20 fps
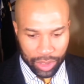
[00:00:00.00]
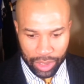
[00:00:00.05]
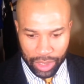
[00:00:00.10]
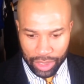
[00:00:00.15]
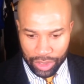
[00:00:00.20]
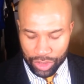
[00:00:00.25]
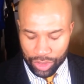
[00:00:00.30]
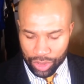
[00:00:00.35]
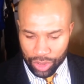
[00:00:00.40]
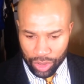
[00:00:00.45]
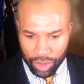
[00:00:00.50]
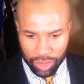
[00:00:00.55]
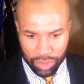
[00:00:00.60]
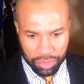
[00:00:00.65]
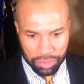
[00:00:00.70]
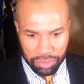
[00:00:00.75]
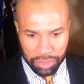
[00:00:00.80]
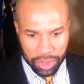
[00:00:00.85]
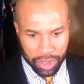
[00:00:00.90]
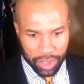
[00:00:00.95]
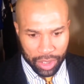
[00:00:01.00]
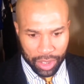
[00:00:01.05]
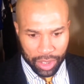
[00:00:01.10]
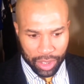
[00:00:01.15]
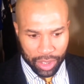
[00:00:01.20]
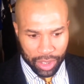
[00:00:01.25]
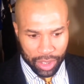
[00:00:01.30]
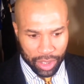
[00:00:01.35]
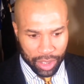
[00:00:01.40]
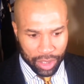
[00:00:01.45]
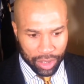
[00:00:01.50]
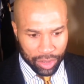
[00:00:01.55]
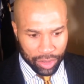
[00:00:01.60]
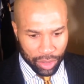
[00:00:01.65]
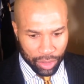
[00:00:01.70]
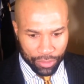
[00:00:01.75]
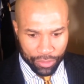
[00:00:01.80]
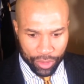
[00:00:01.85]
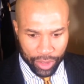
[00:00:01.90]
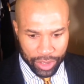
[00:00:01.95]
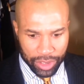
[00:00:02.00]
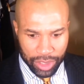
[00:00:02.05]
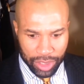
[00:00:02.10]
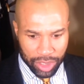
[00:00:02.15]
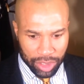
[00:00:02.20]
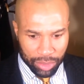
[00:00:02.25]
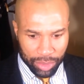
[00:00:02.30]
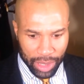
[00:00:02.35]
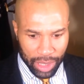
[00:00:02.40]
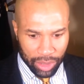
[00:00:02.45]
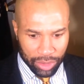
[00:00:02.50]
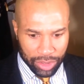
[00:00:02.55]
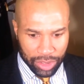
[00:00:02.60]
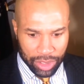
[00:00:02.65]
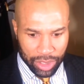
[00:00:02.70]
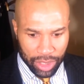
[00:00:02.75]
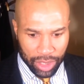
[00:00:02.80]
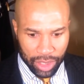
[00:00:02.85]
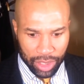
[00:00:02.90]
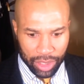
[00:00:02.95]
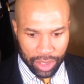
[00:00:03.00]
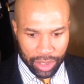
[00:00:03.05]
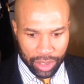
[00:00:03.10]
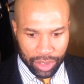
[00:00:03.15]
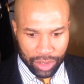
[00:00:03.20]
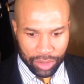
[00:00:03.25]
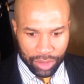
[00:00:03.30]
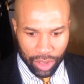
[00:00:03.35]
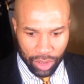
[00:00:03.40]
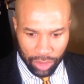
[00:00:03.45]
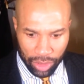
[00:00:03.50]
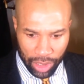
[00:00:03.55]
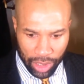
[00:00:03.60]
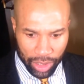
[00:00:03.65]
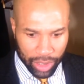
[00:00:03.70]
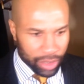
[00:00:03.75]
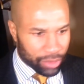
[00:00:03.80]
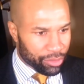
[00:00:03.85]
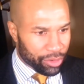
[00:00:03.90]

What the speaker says: And so, you know, for us, it's about, you know, learning